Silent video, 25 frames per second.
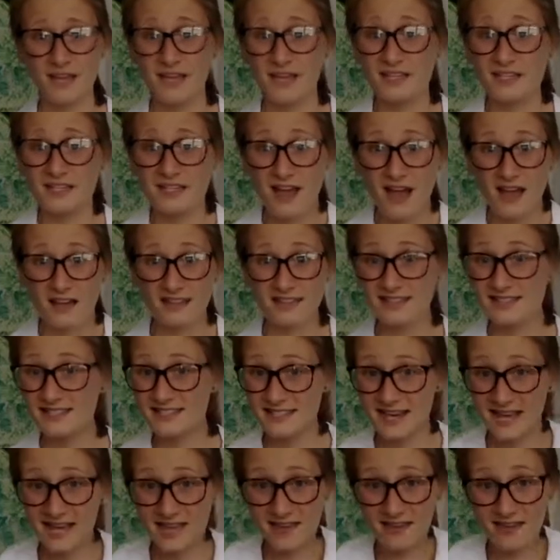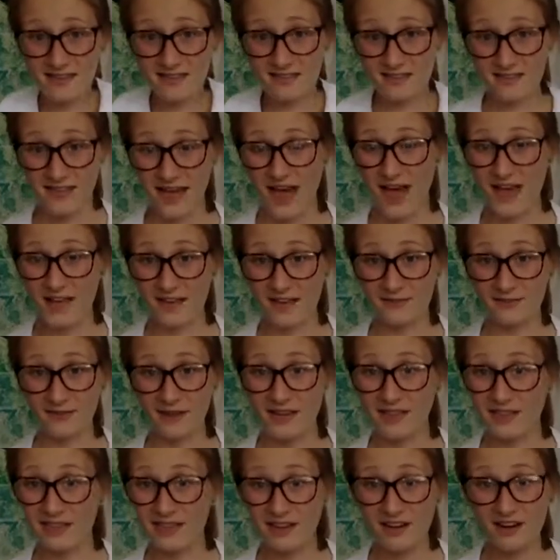not stay alive
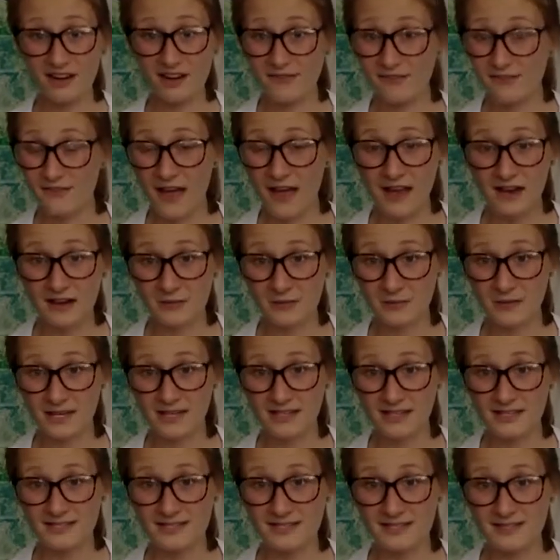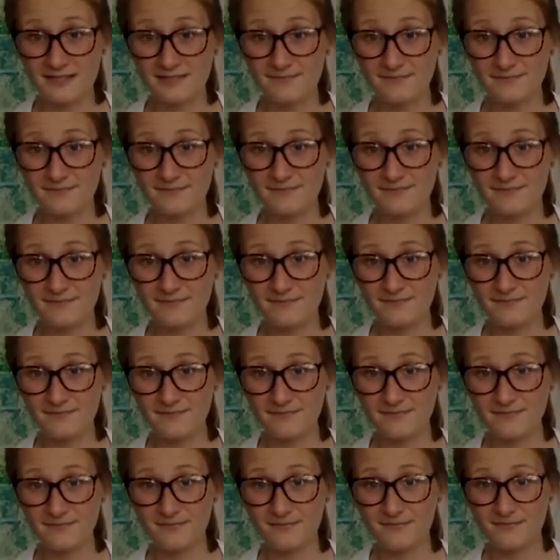in their environment.
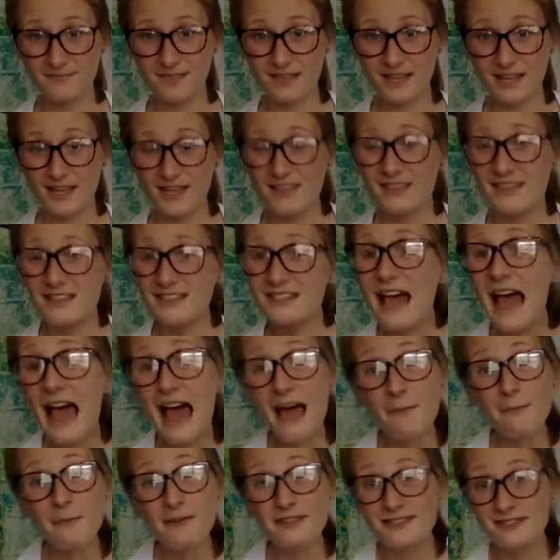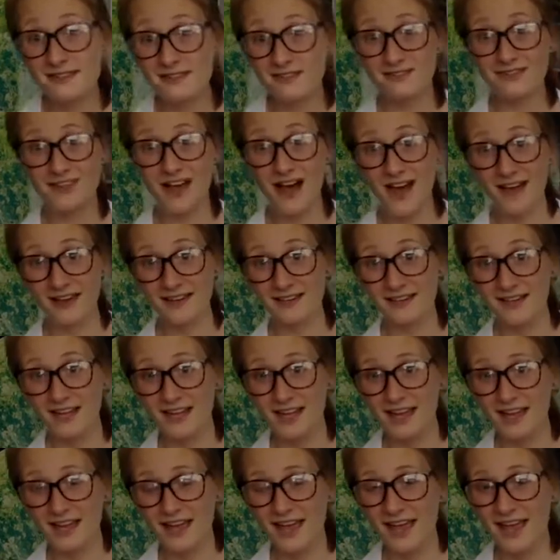This happens a lot,
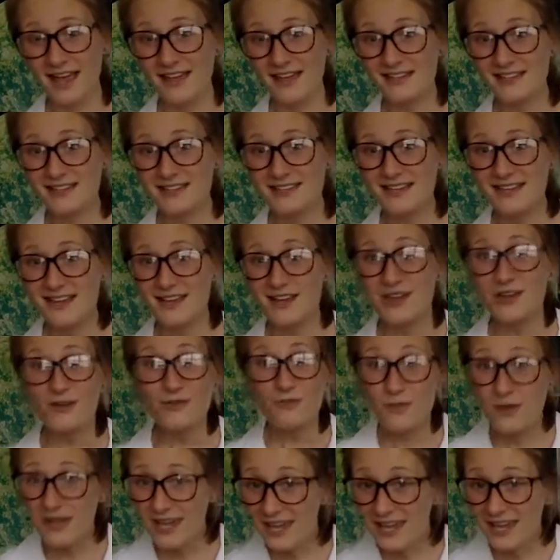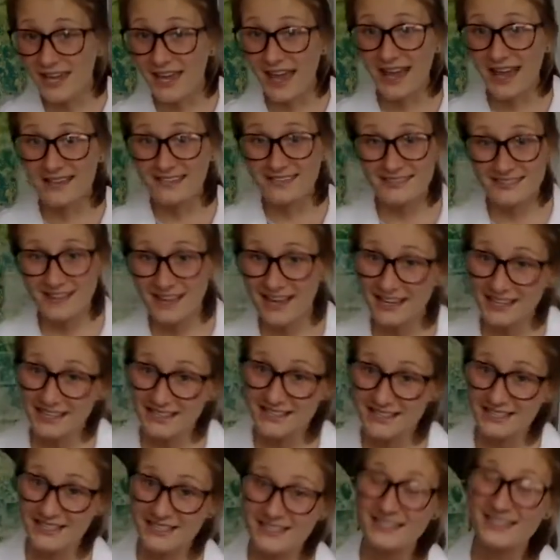and we as
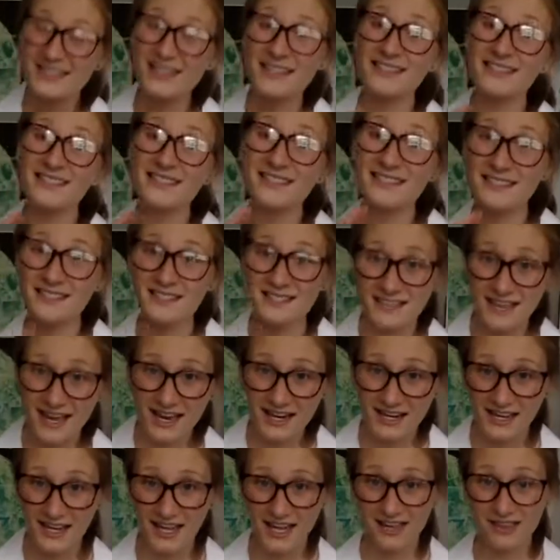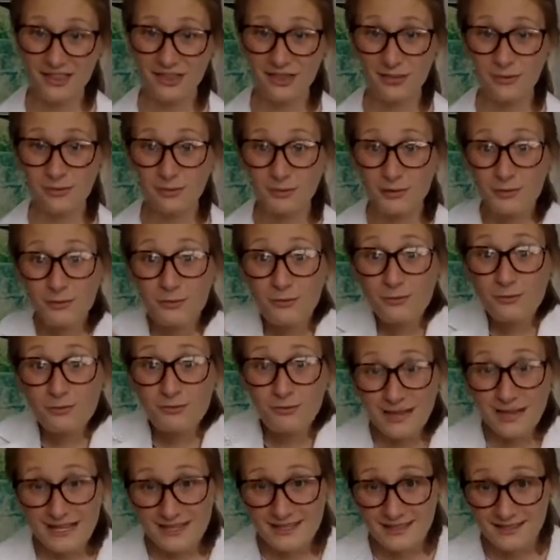scientists can study it through
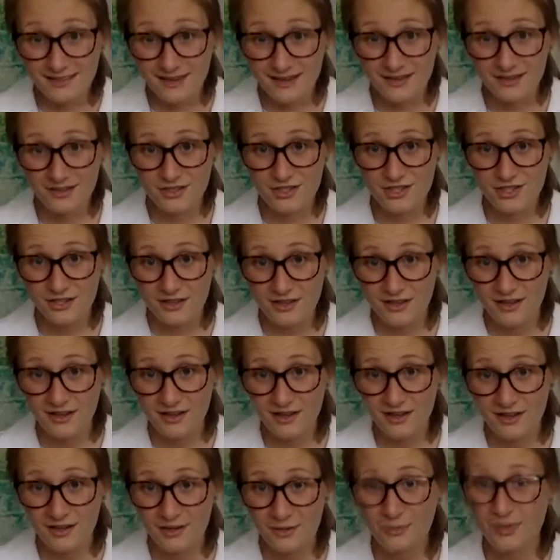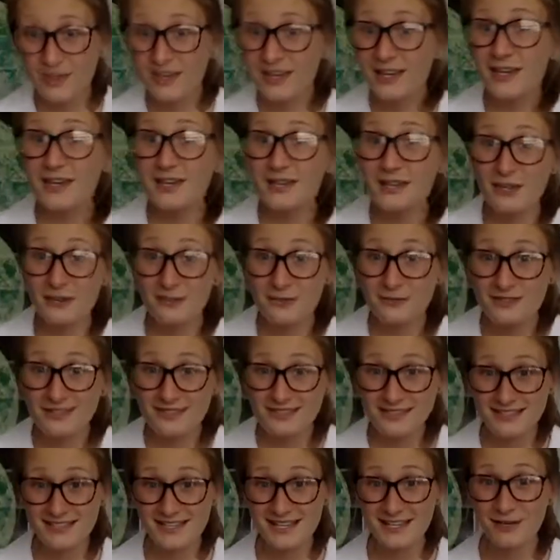research. We can use
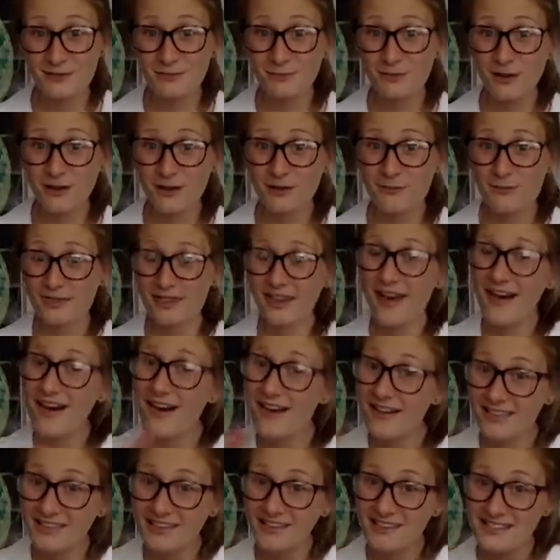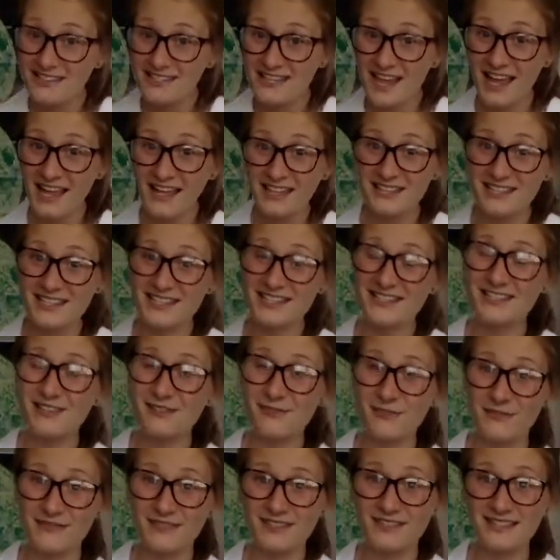teamwork with other scientists who
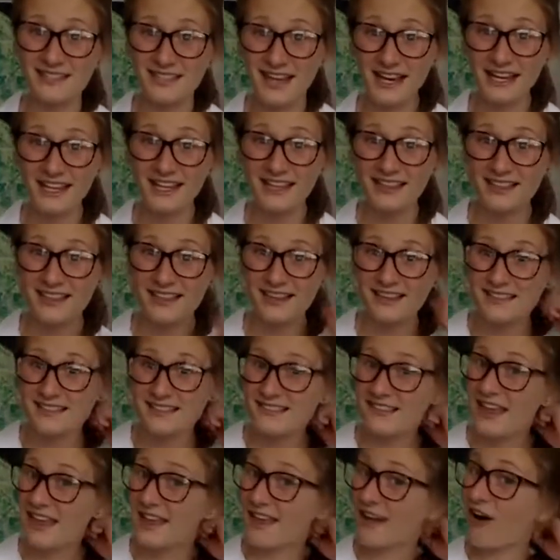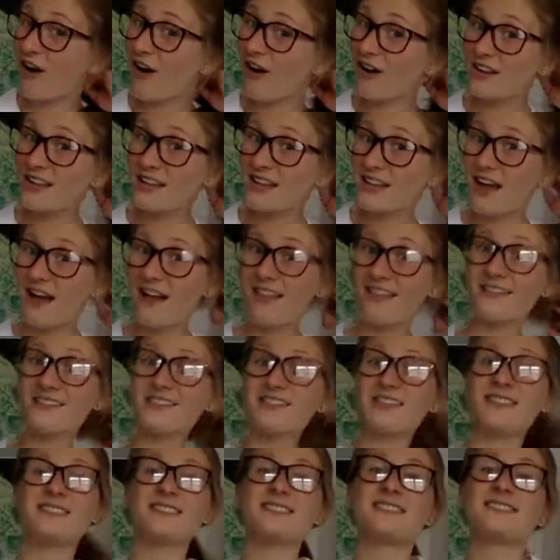have studied this, like
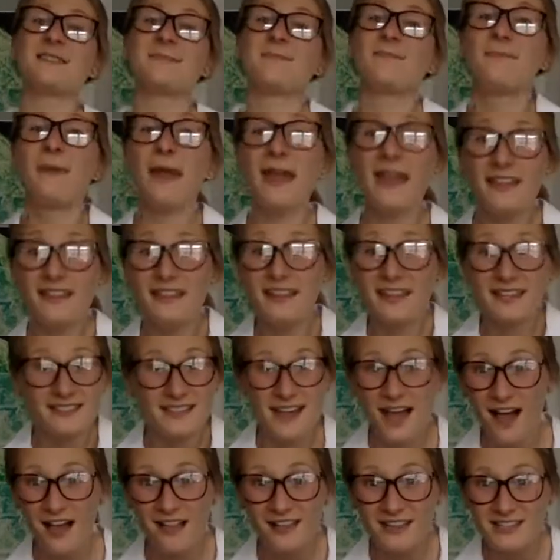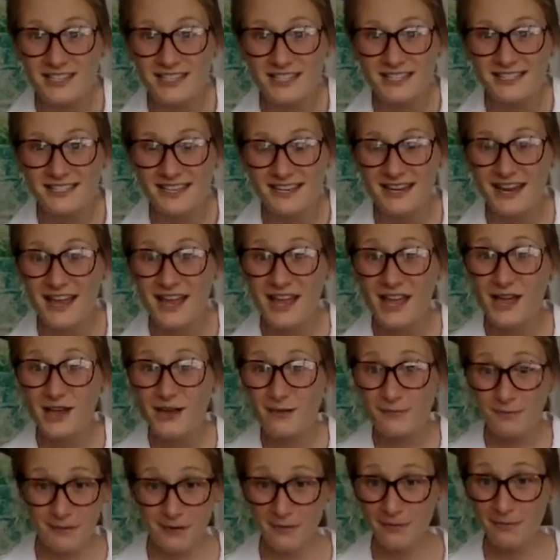archaeologists and paleontologists and
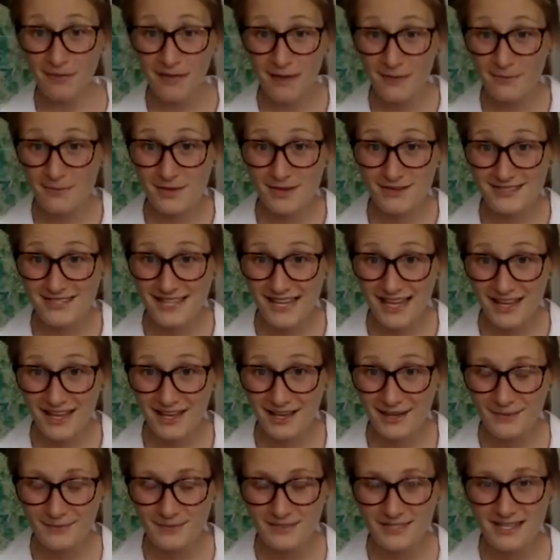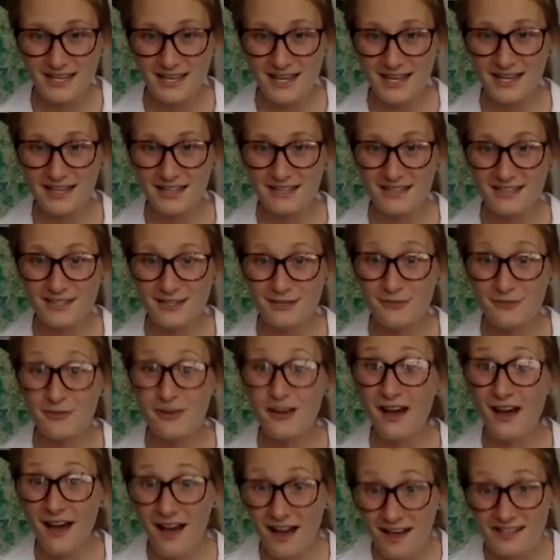people at museums, to
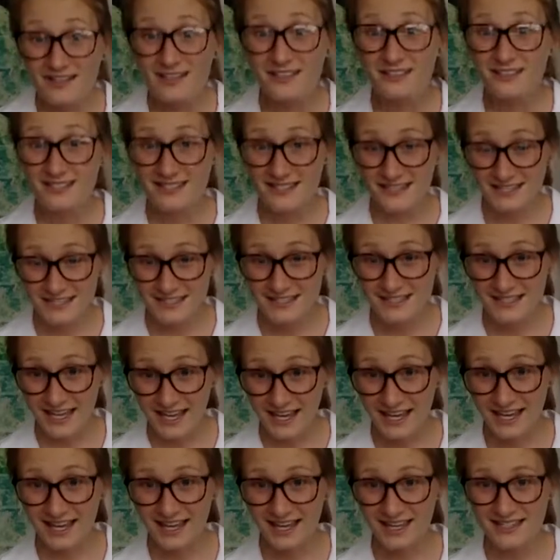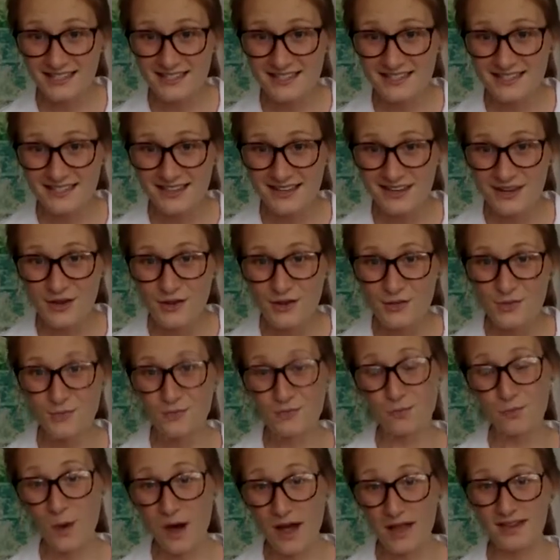understand
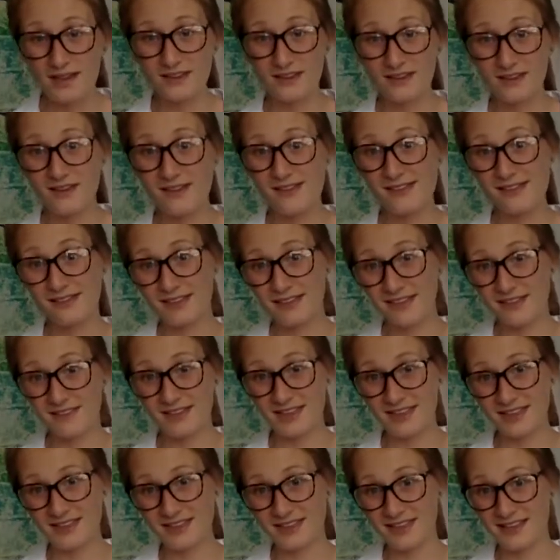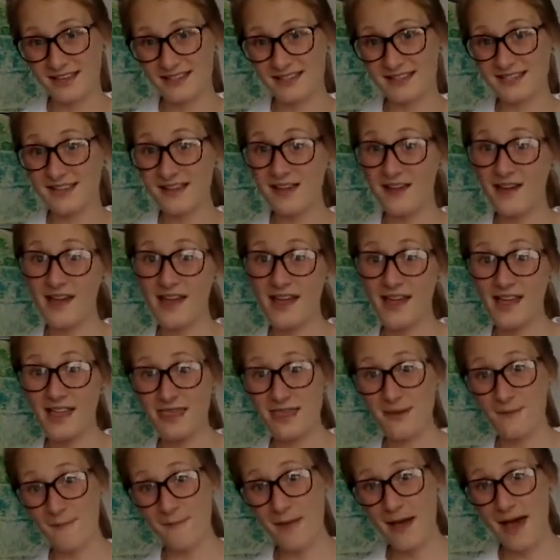what living things in
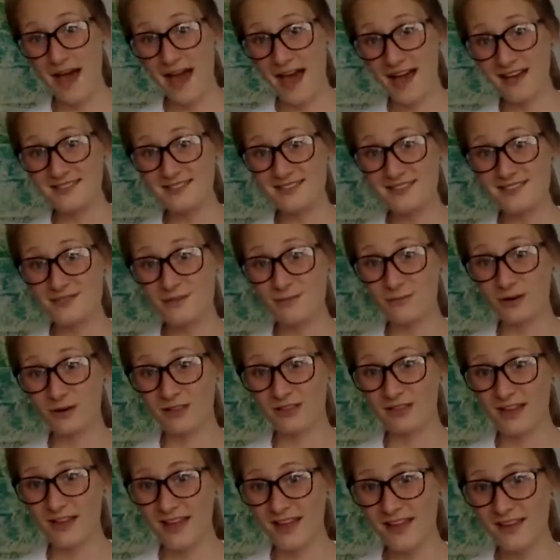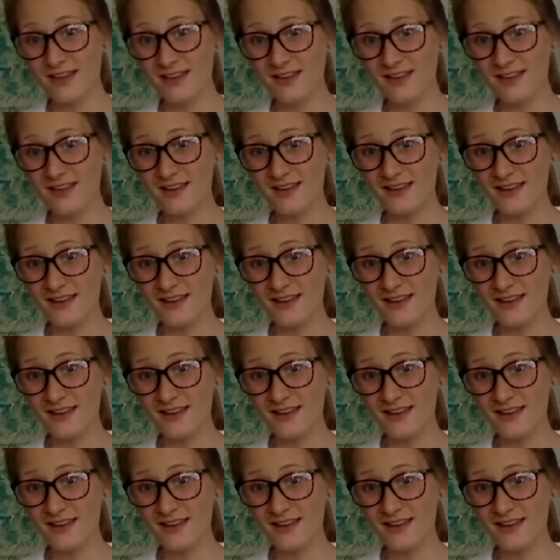the past were like,